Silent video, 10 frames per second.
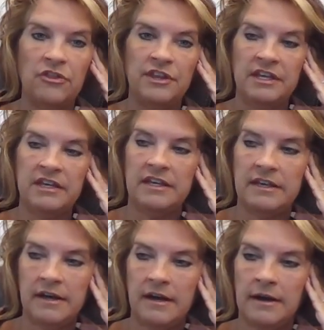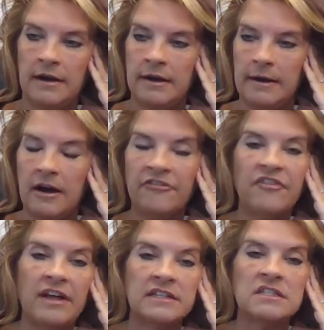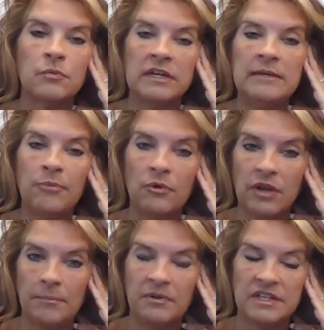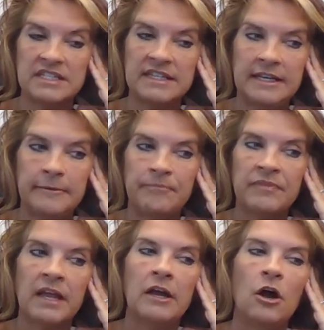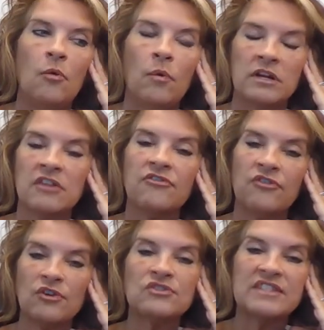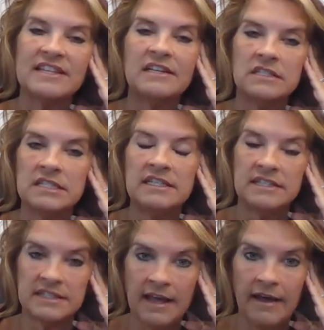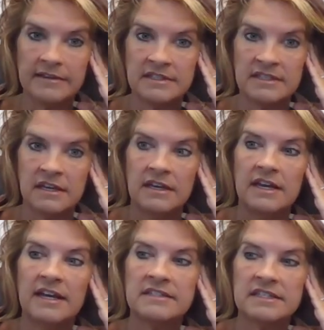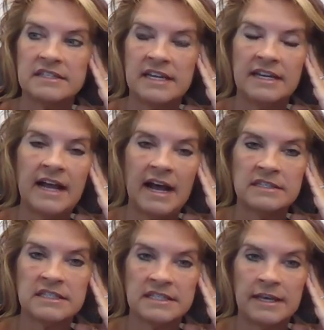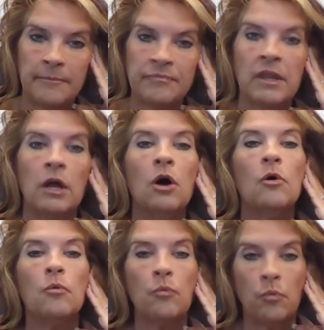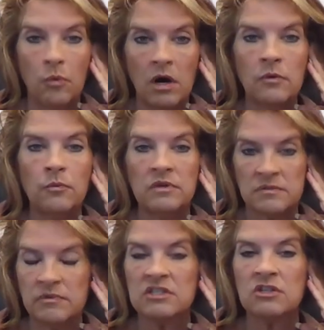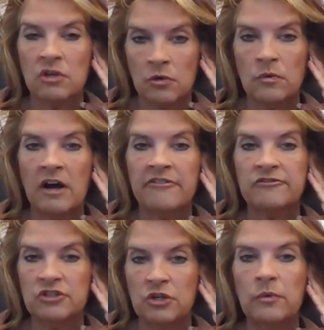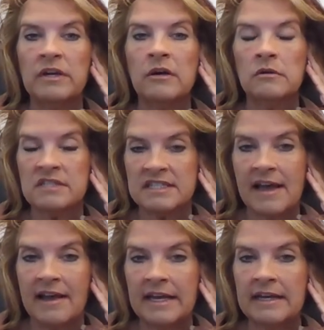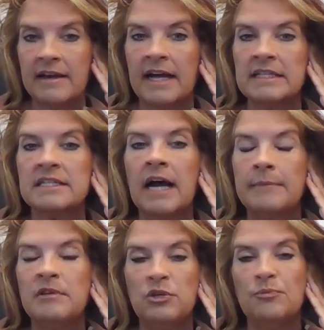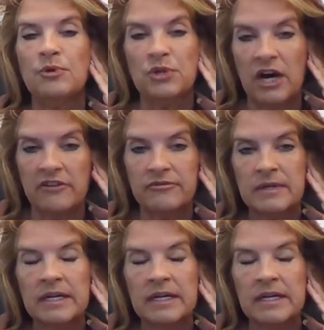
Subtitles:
the offense, when he pulled up on the scene, one of the first things he says is the state asks him, what was Mr. Harruff doing or saying at the time that you pulled up?